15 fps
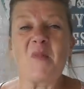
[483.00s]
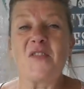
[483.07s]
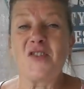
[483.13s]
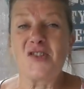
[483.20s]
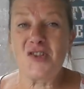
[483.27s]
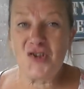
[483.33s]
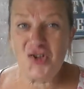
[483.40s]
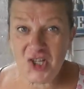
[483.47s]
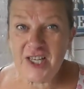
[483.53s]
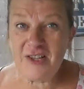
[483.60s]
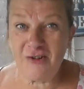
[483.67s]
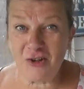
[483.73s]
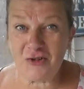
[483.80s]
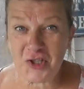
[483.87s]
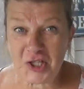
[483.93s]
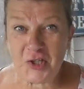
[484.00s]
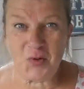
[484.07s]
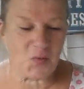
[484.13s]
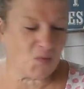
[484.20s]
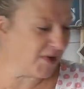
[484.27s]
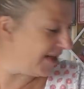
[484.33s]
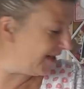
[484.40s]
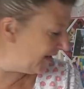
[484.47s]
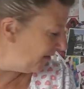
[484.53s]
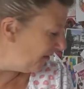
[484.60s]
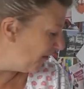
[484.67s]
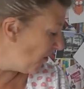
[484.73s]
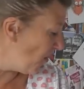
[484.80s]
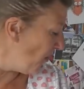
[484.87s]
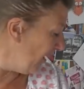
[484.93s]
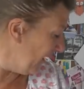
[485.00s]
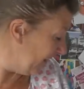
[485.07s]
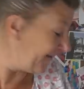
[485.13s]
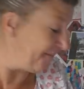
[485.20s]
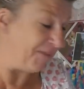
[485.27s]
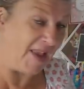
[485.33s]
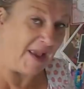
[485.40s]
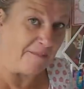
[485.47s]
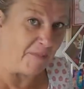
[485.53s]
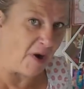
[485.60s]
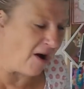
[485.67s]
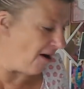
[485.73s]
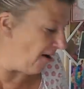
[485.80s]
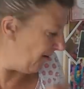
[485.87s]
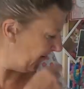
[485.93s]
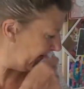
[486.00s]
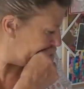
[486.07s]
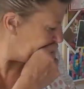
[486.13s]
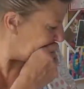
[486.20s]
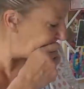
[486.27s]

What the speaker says: There's a geological reason for it, in part.